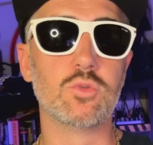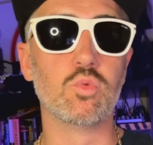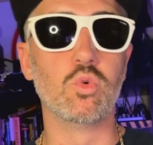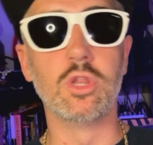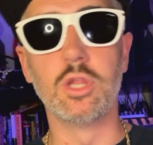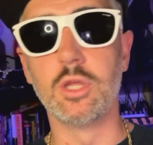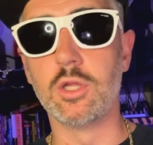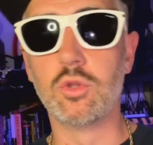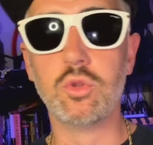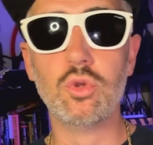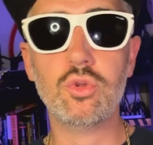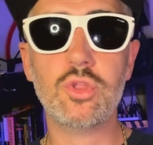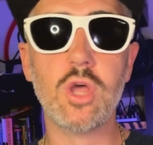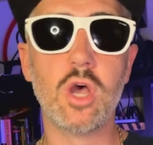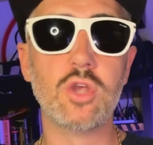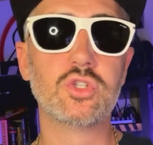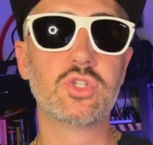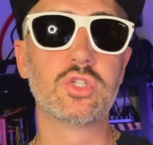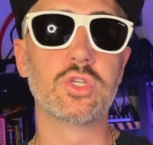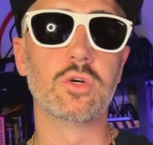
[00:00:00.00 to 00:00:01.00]
will include
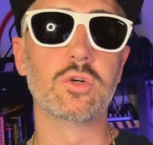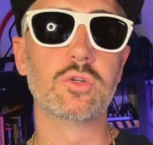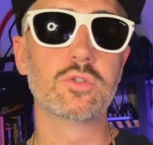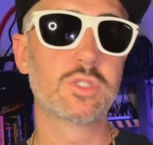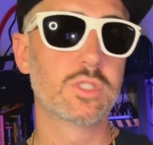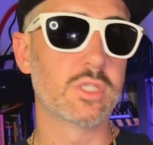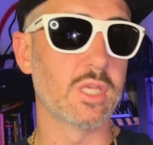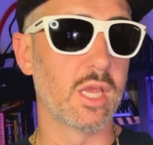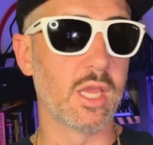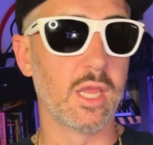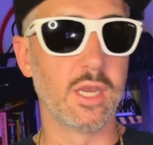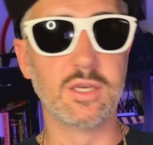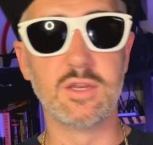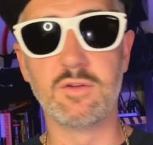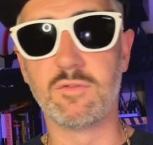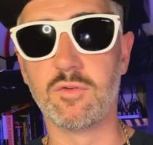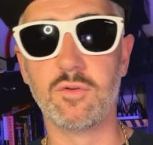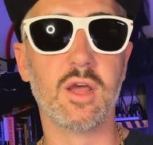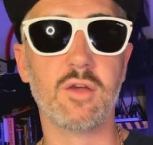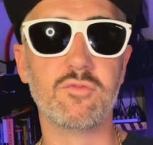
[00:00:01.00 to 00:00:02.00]
those songs and
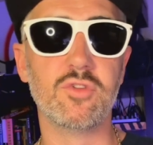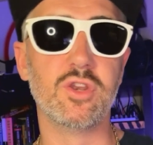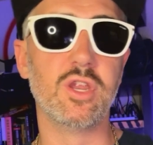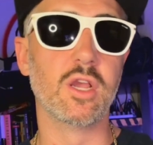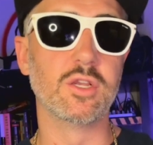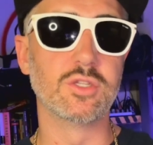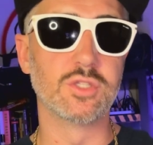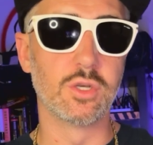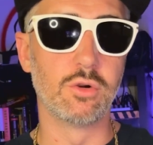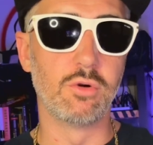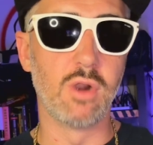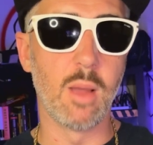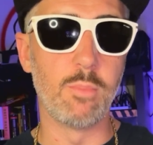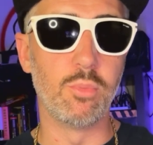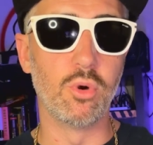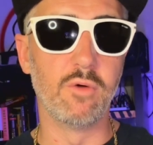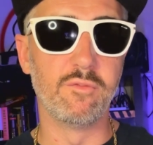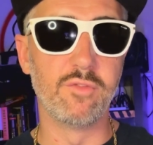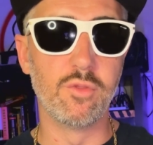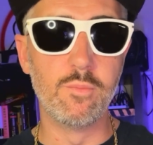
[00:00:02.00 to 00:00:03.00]
different videos that are
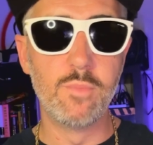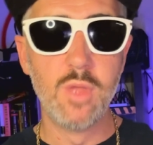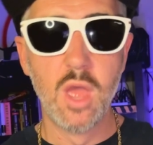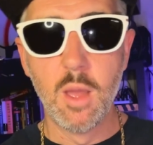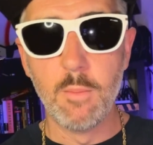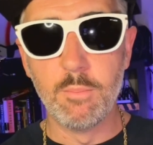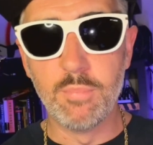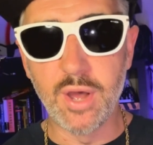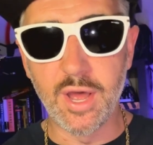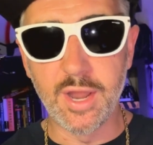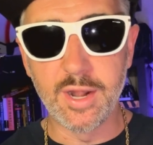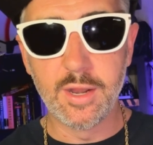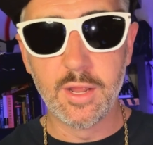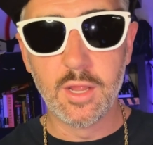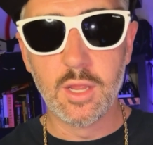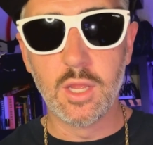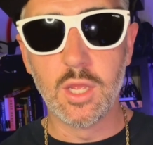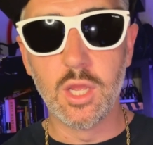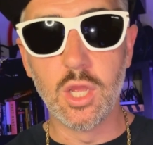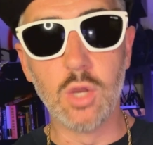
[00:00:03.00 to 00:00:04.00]
up of them, but
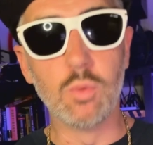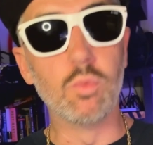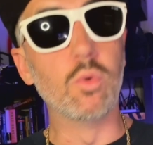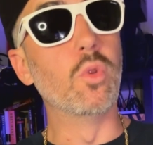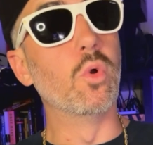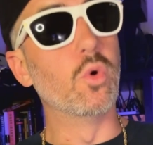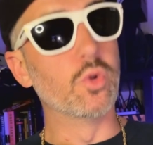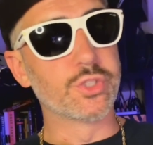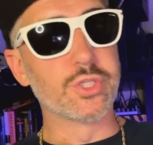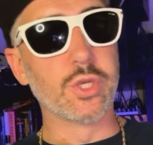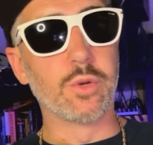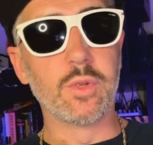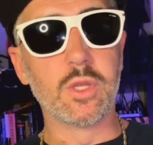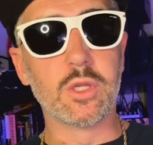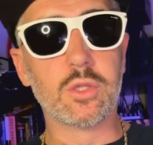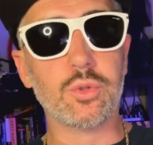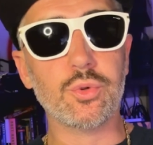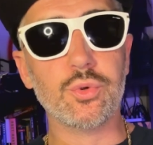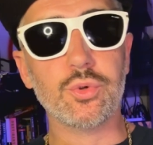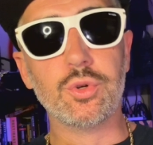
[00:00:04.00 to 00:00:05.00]
it will also
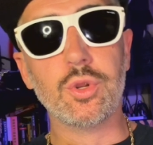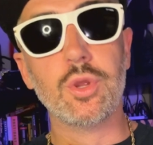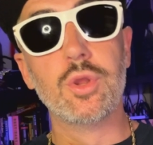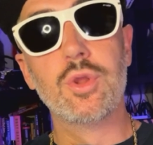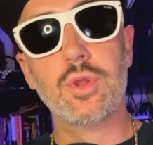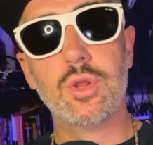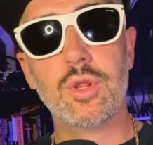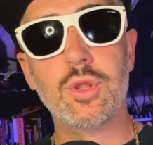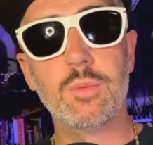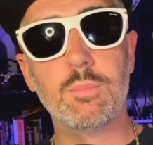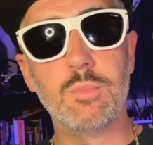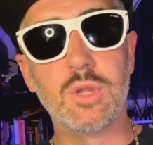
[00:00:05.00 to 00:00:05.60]
include my